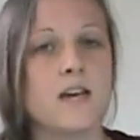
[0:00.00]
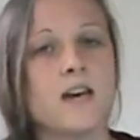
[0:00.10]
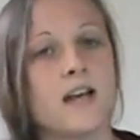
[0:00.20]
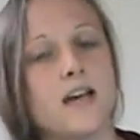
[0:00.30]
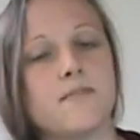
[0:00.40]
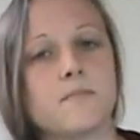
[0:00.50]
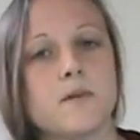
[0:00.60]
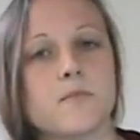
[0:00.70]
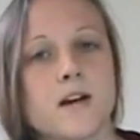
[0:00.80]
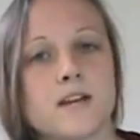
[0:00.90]
And I have it
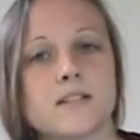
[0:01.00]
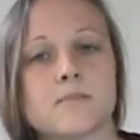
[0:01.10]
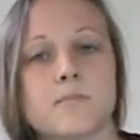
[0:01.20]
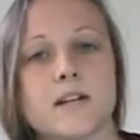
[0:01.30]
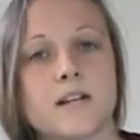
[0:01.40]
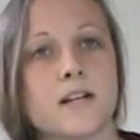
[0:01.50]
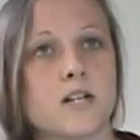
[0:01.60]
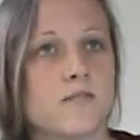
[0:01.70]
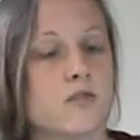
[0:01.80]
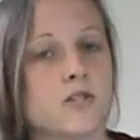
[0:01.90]
memorized, but in a
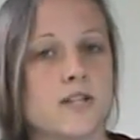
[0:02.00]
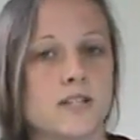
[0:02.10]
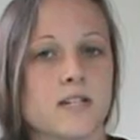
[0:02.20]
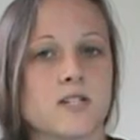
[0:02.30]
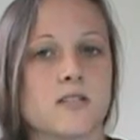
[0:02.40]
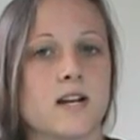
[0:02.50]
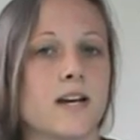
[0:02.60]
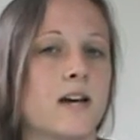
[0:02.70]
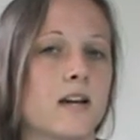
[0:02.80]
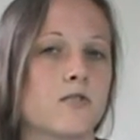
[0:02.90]
different translation that
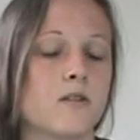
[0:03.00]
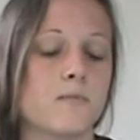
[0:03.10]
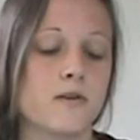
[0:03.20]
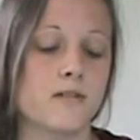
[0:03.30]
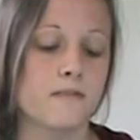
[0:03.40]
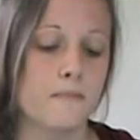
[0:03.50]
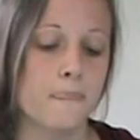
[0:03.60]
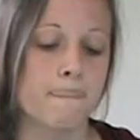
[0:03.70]
I kind of grew up with.